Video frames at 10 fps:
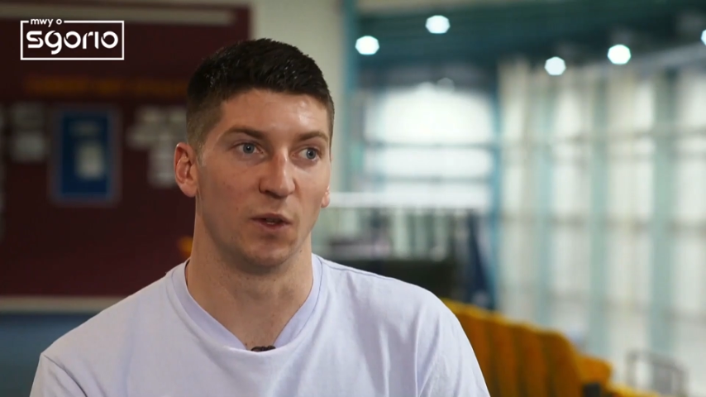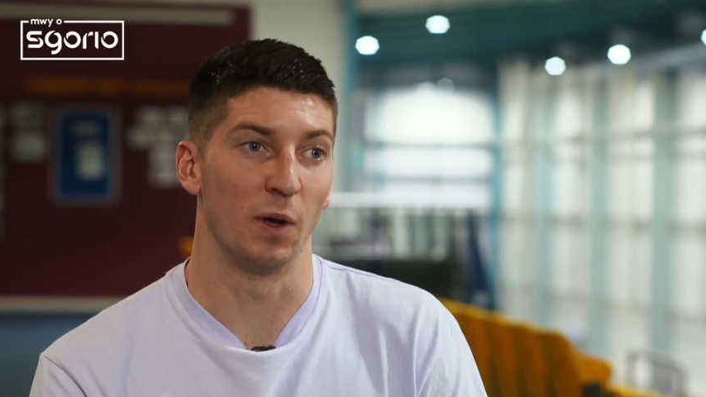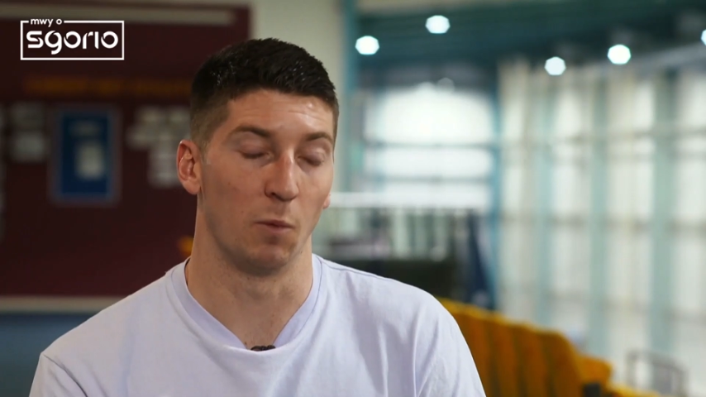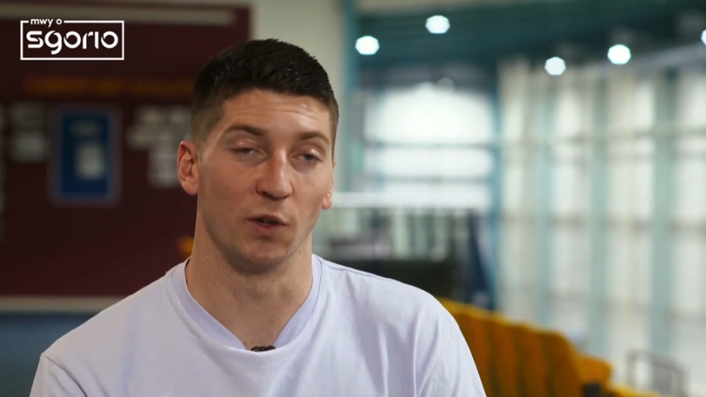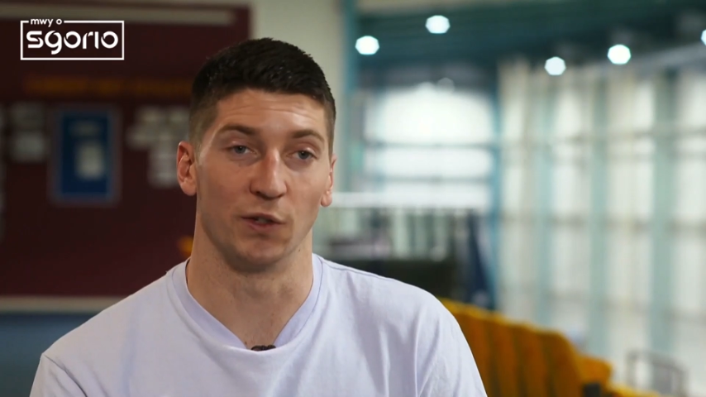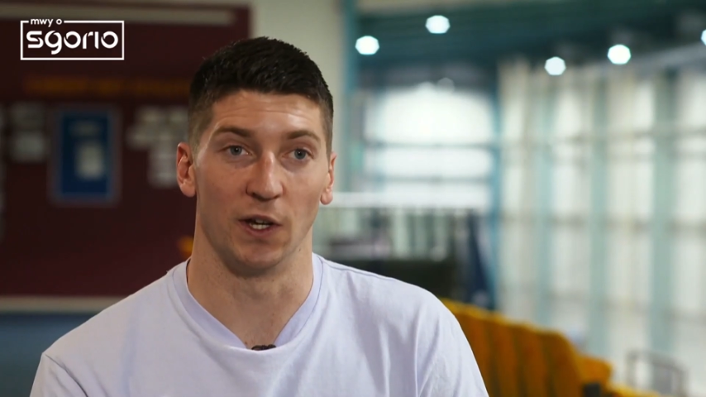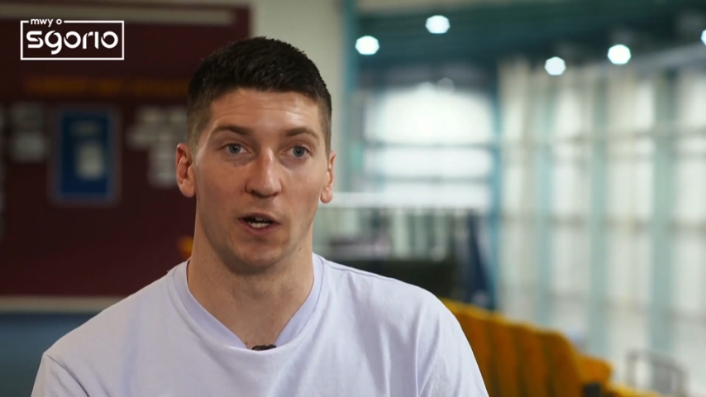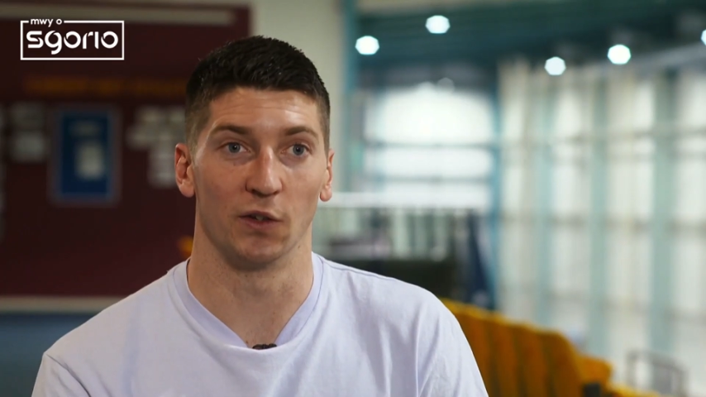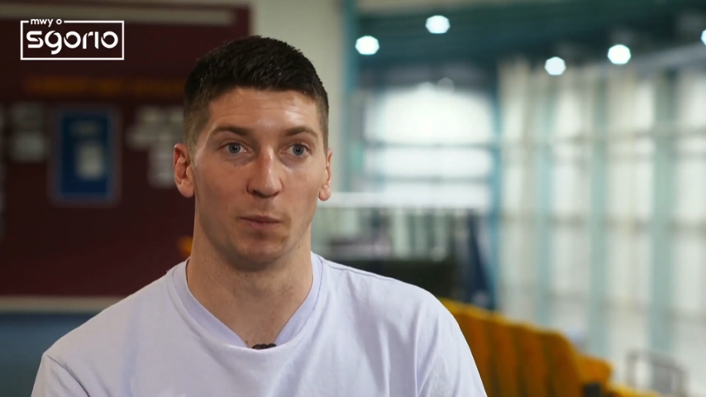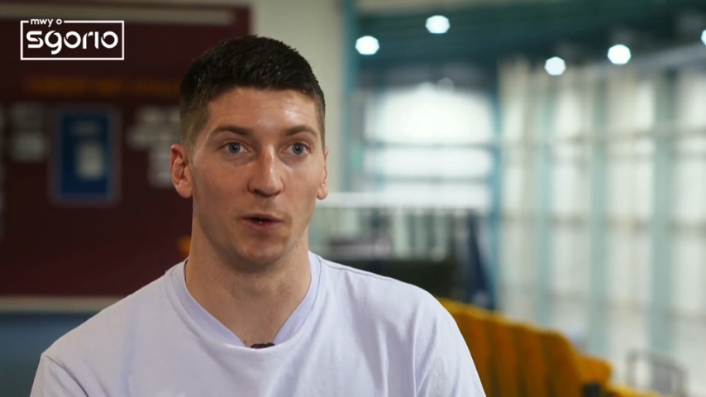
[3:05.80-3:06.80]
do it whilst you're
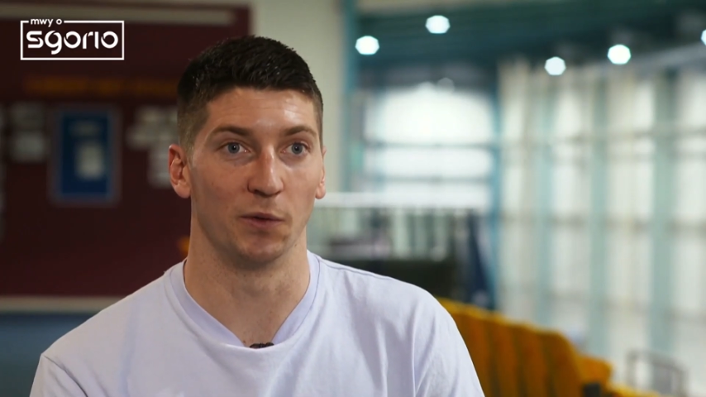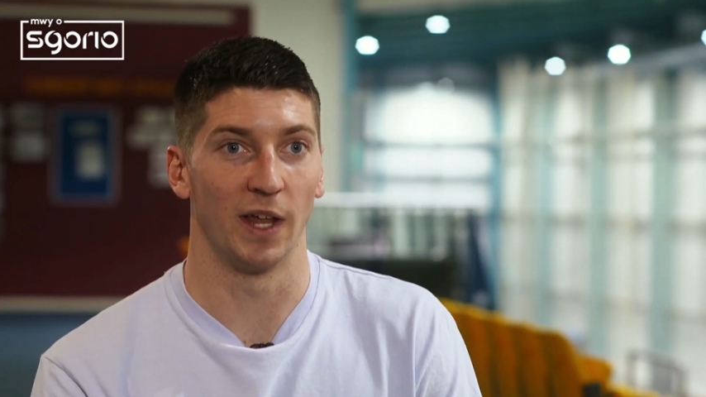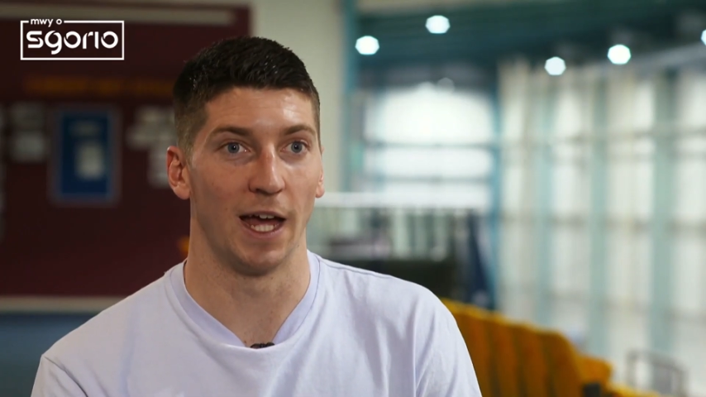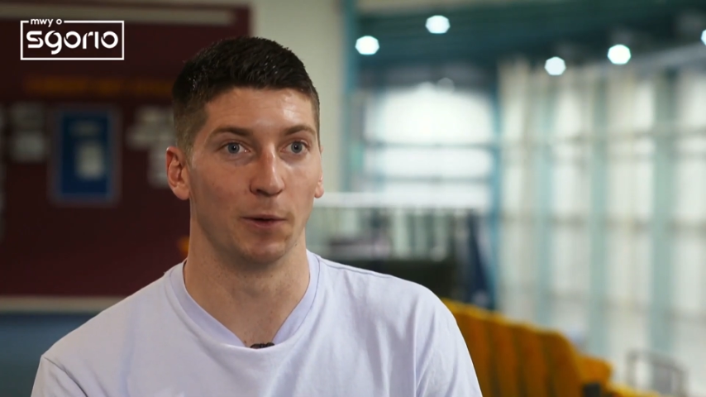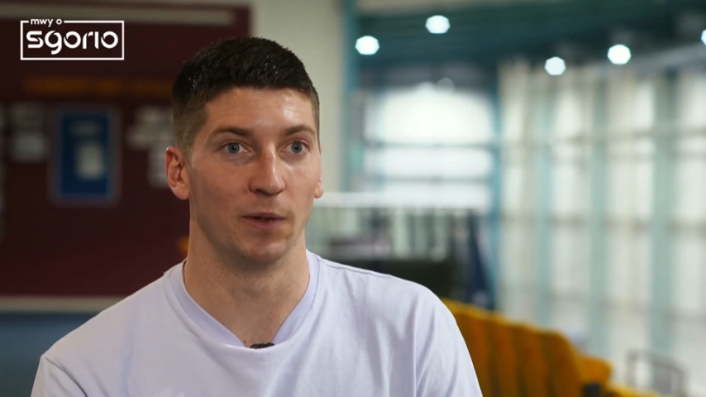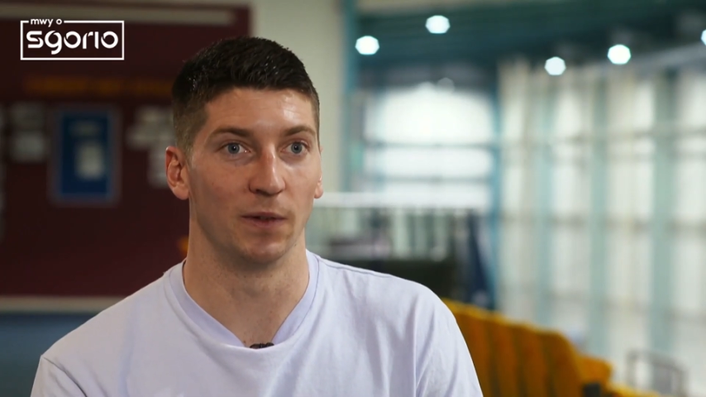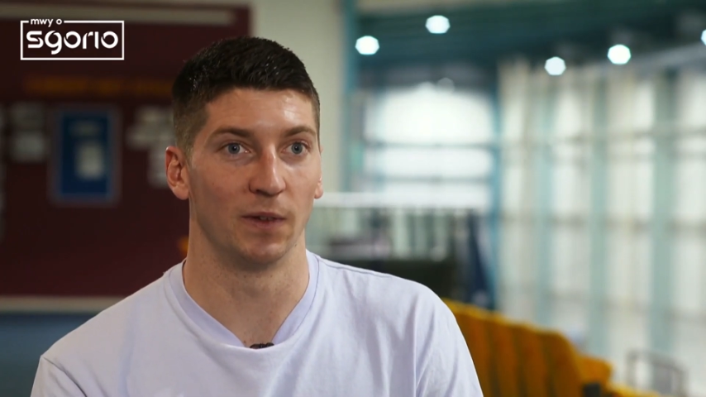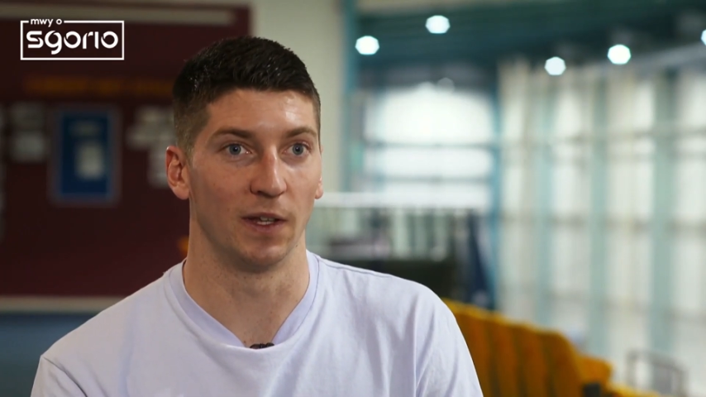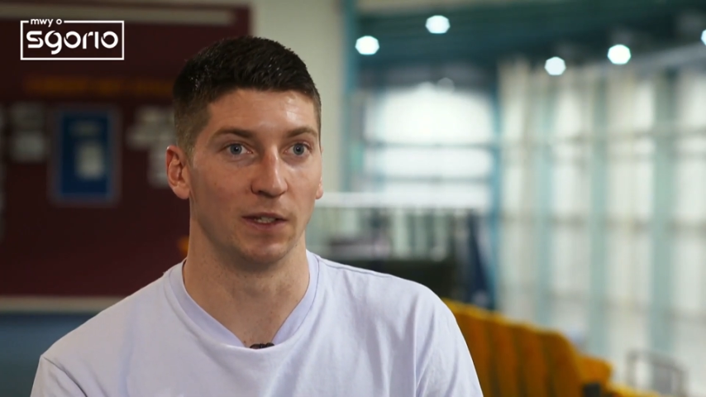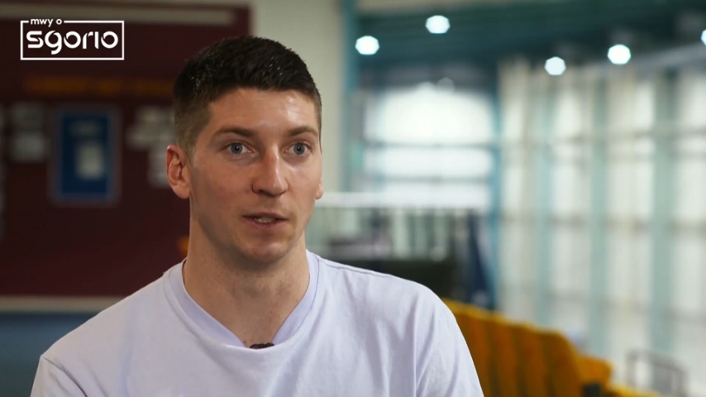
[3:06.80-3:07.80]
young, I suppose, now,
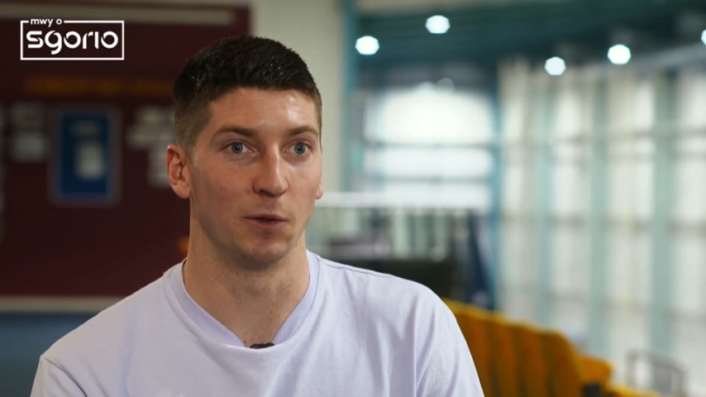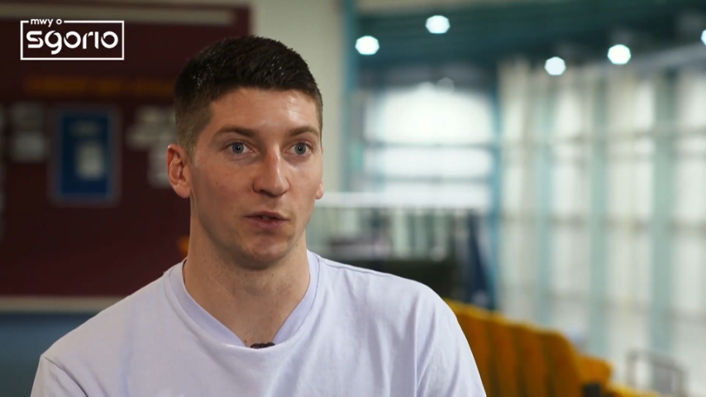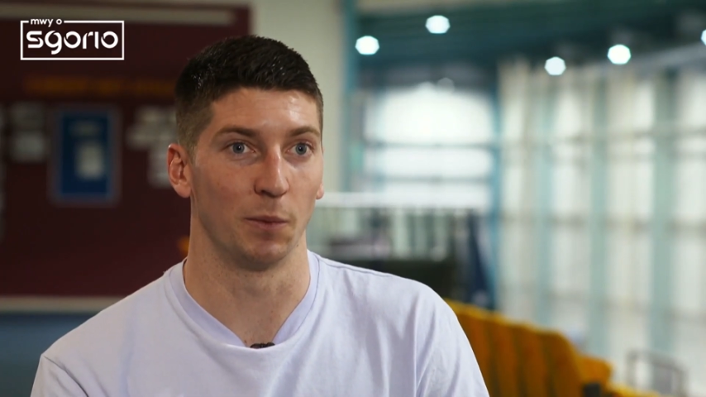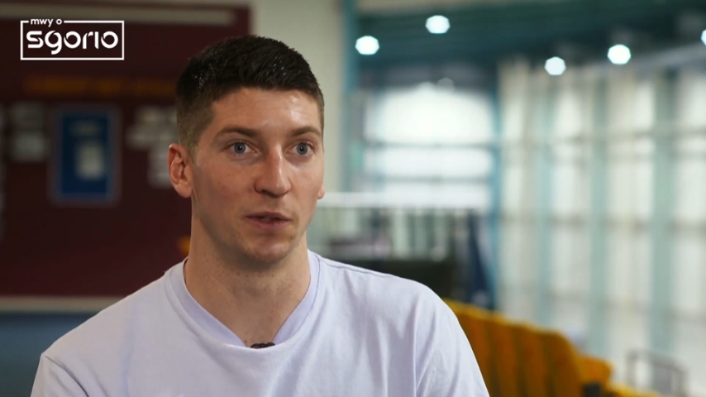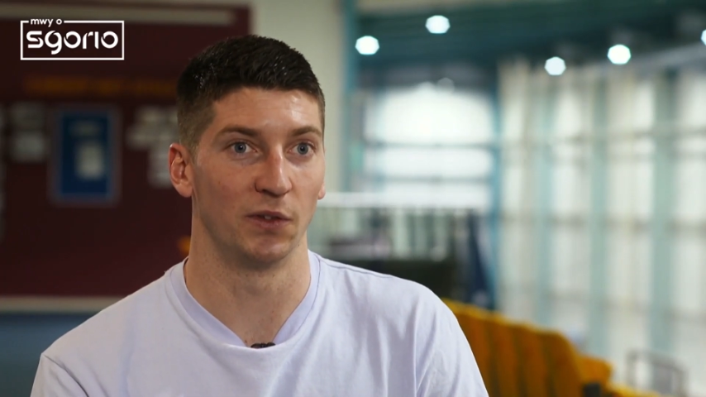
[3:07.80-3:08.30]
and you've got something